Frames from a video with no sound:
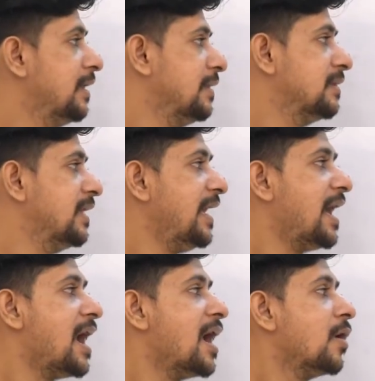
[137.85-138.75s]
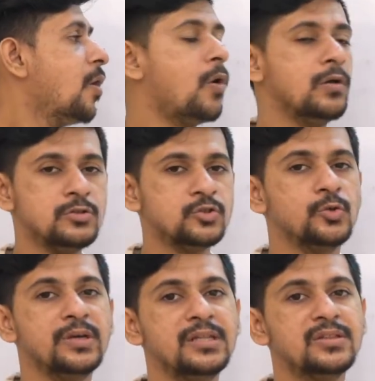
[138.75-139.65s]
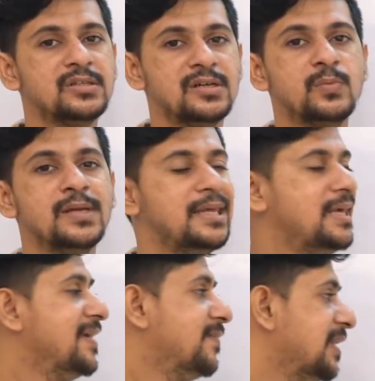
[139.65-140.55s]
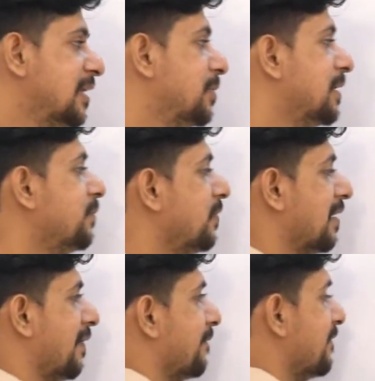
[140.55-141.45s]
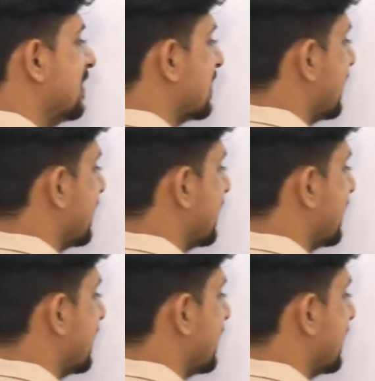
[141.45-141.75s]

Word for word: they are also in thermal equilibrium with